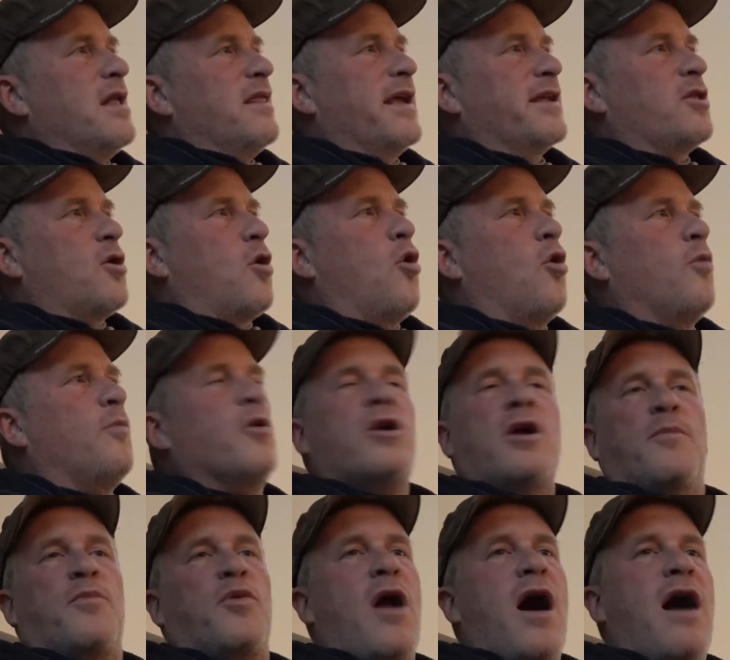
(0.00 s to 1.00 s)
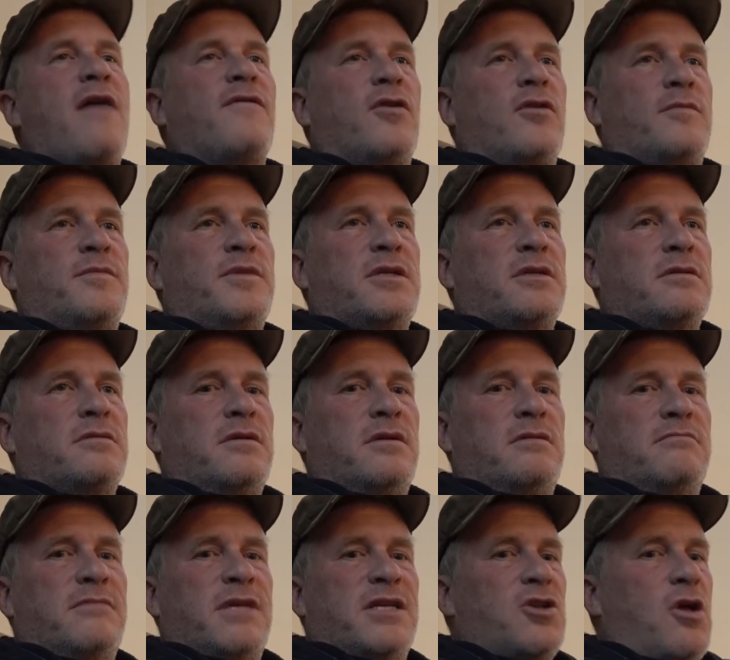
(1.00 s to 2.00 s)
like, the whole book of Proverbs.
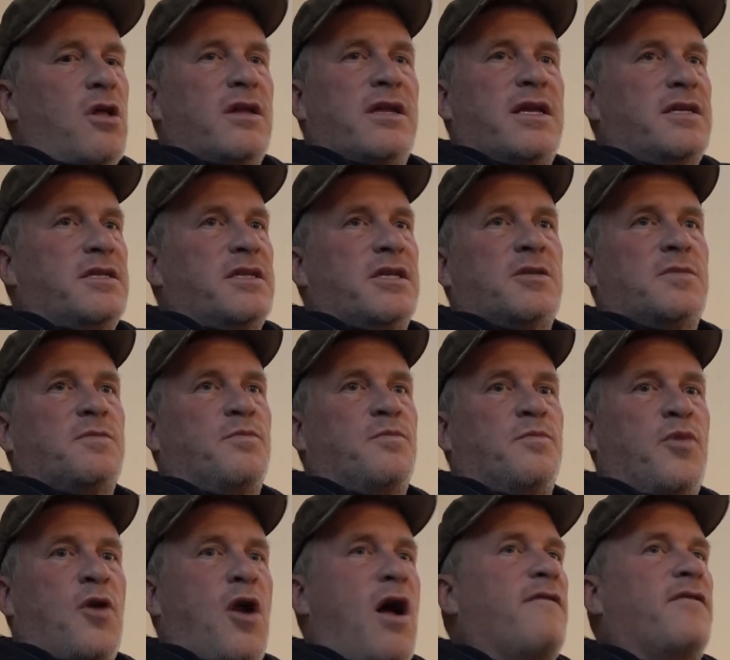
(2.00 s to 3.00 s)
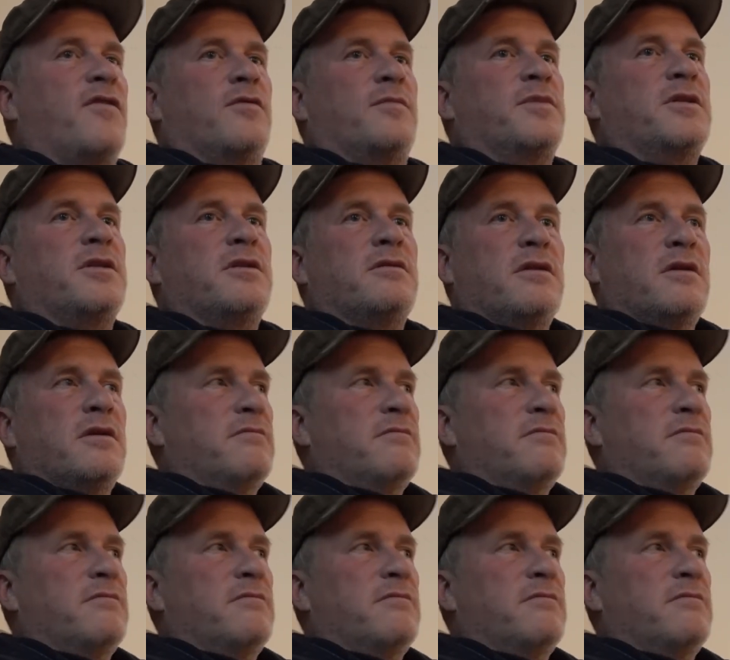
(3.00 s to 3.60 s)
That's all it is Proverbs.